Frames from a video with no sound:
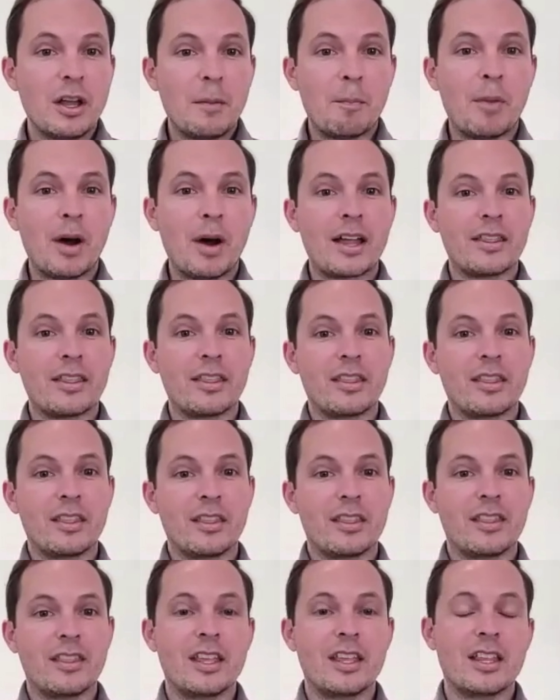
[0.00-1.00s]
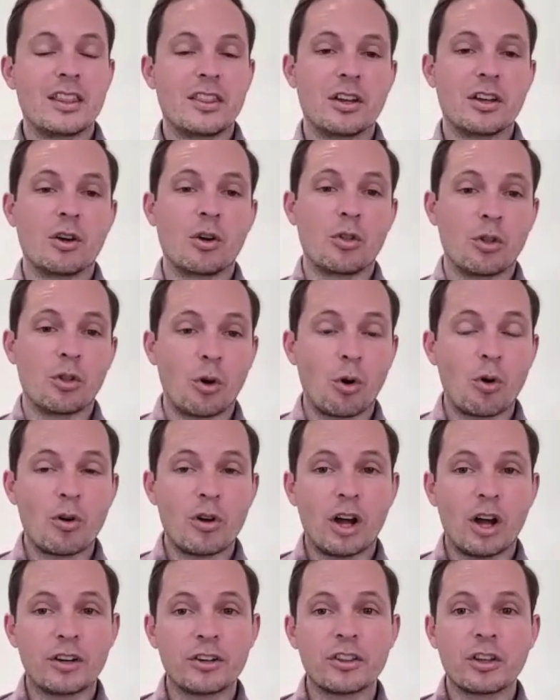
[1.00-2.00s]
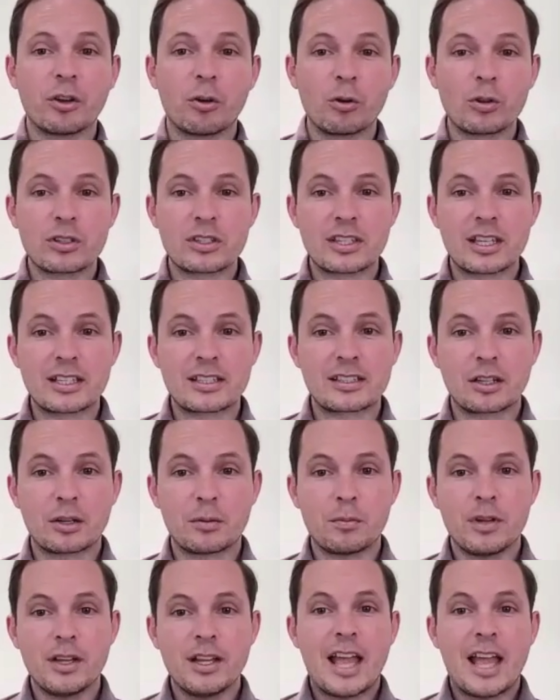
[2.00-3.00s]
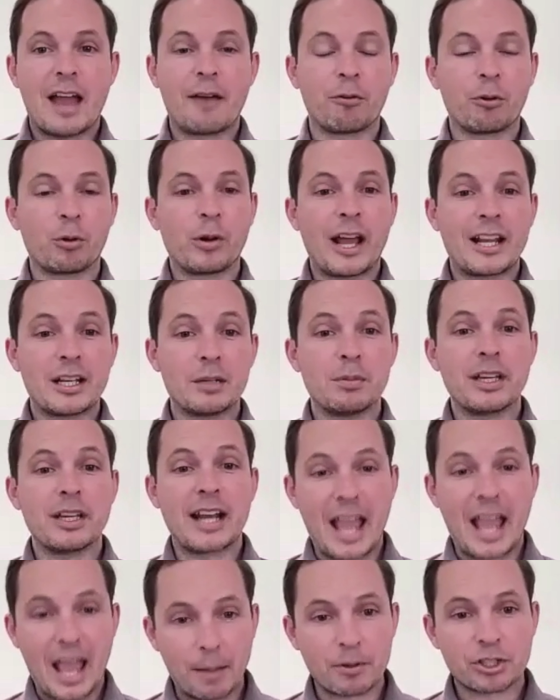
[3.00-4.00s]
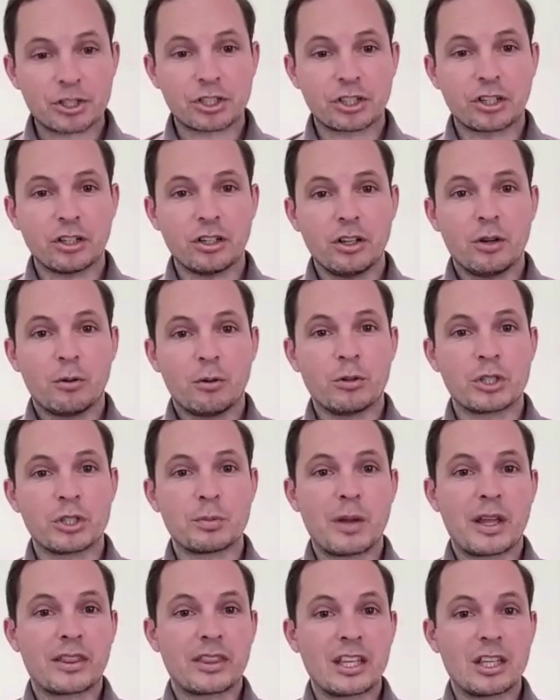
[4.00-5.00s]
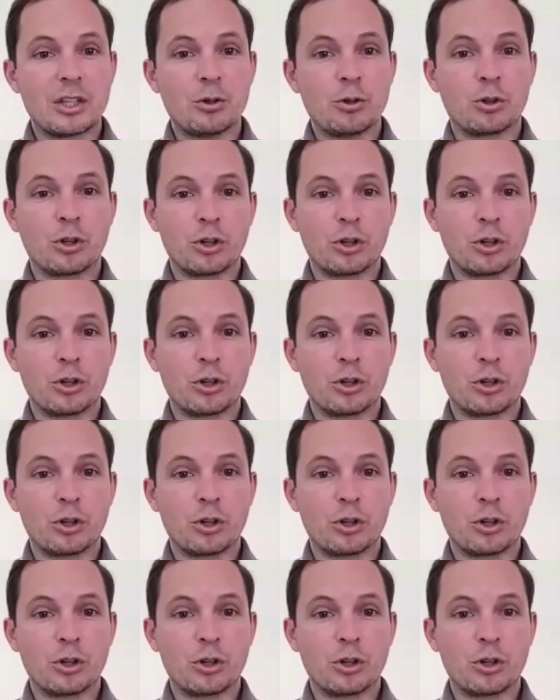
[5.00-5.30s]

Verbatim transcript: but the the under the old system, everyone had to be an amateur, which meant that you mm-hmm.